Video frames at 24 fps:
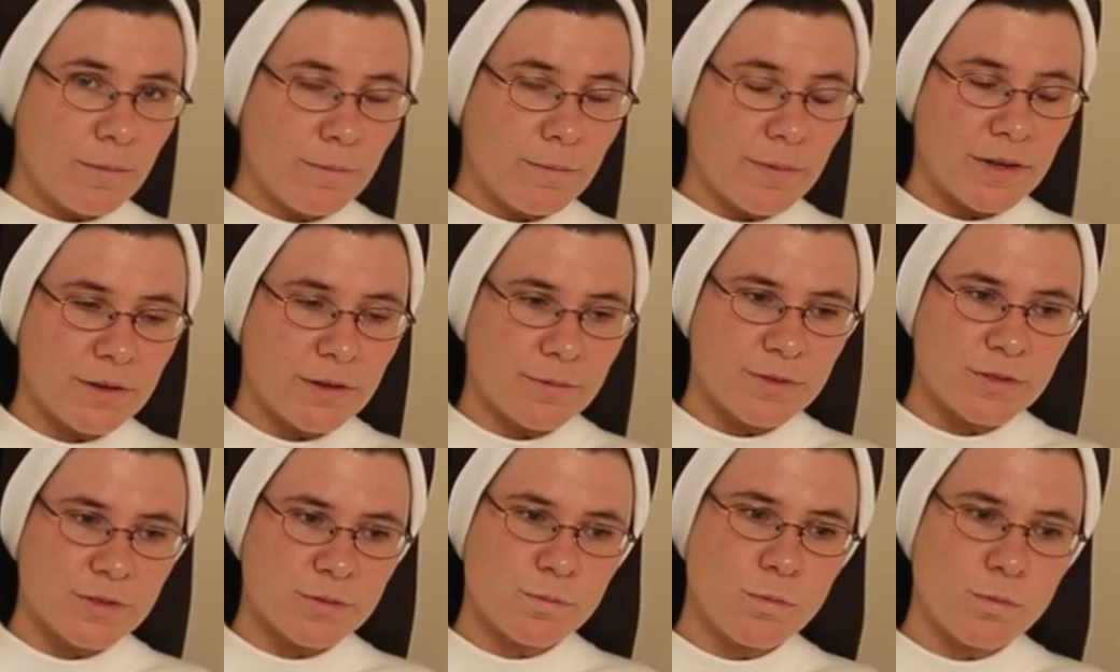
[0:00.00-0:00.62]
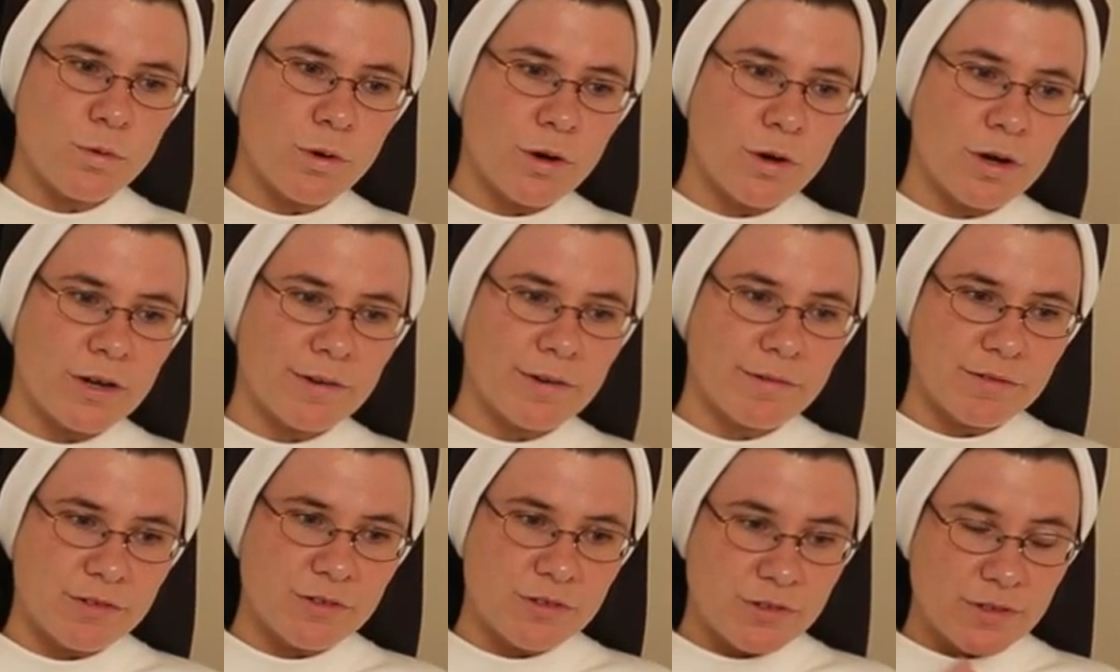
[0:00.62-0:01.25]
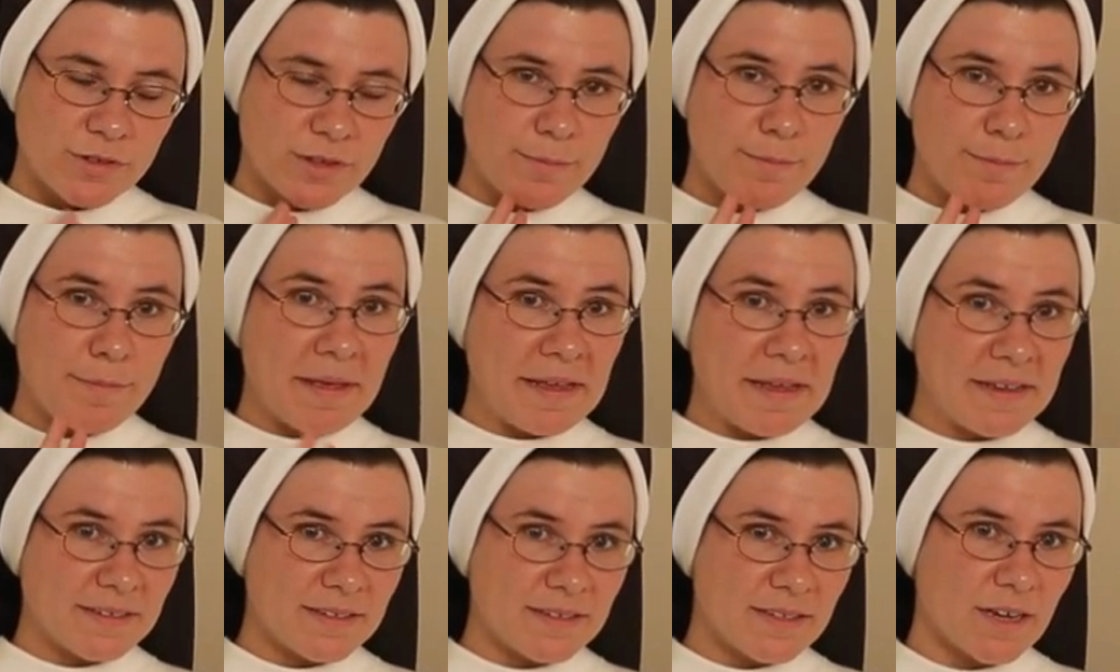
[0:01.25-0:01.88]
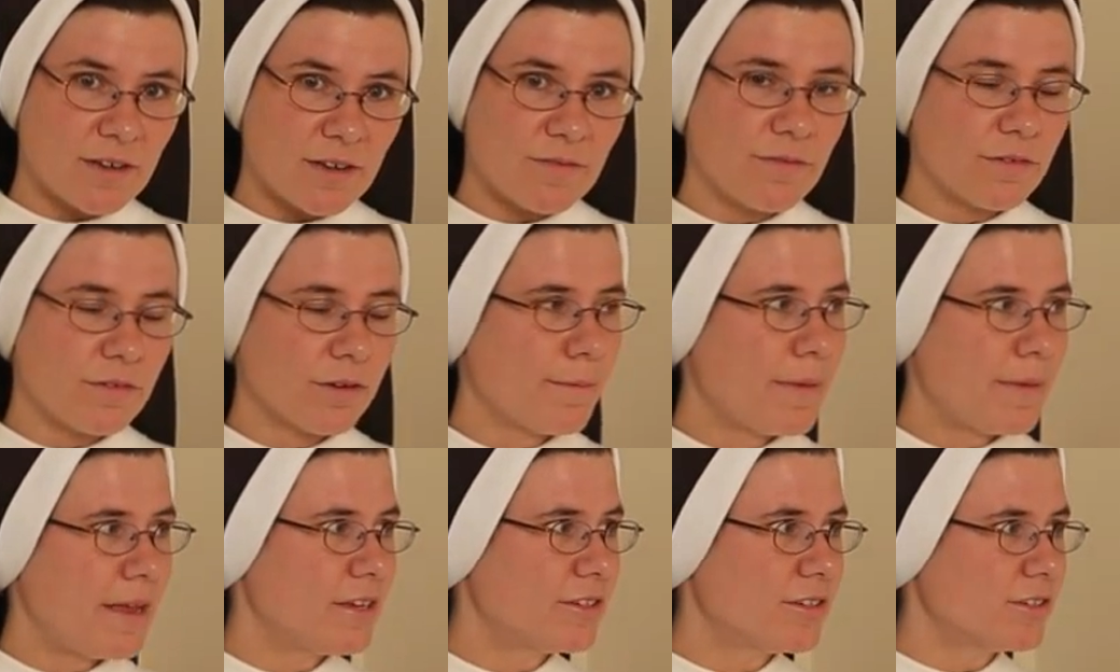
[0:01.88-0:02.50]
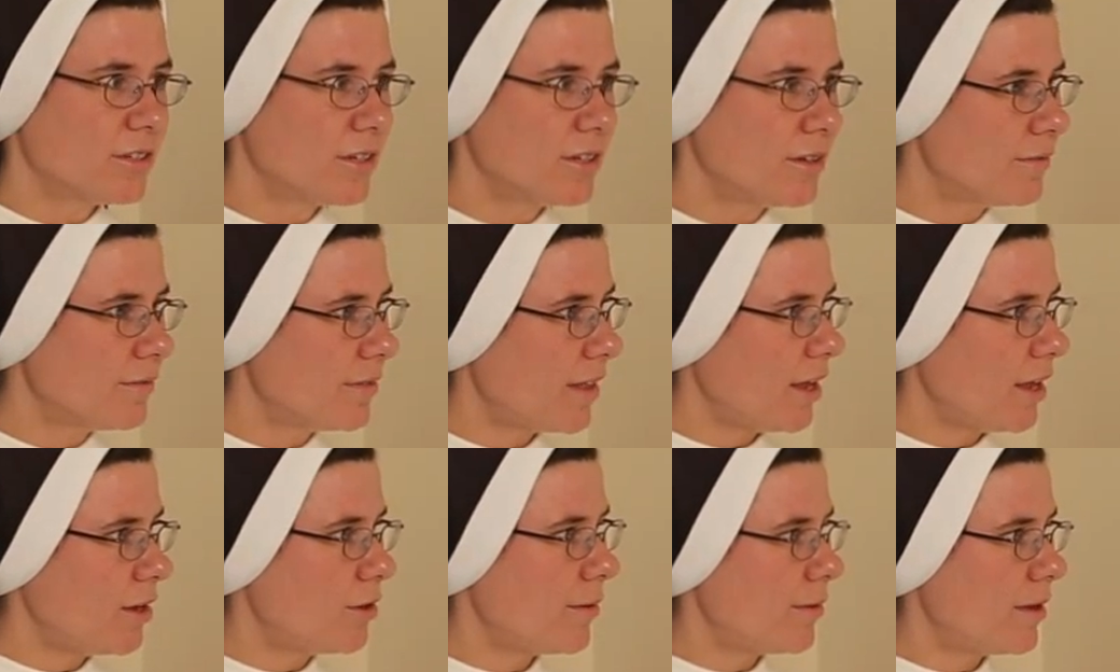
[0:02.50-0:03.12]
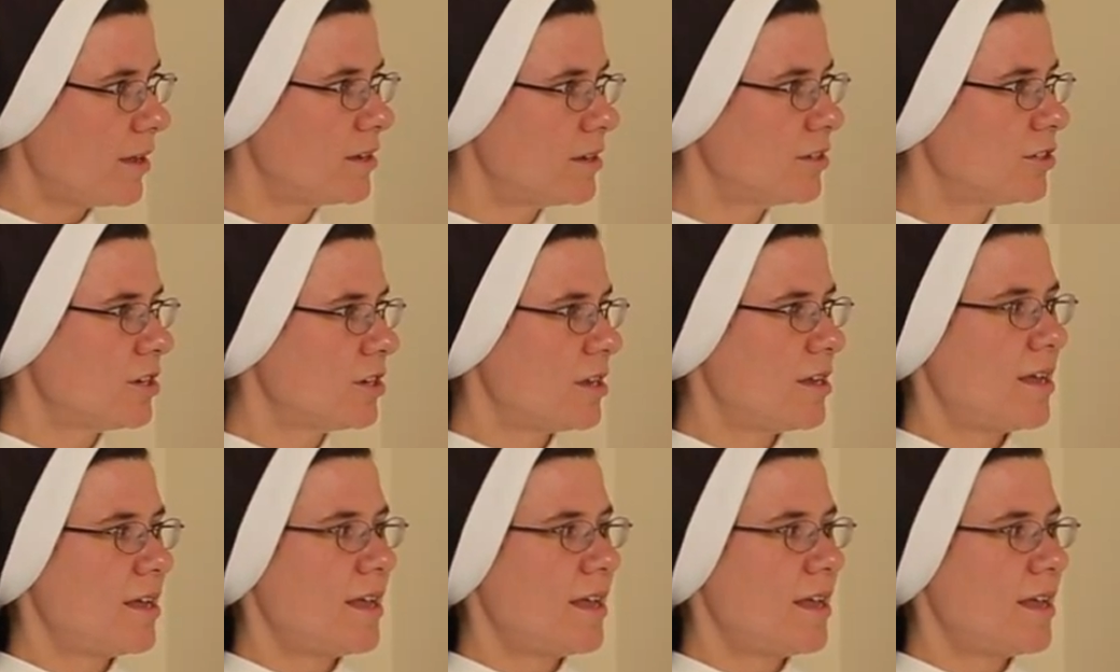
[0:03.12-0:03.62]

but it was more the basic formation of language.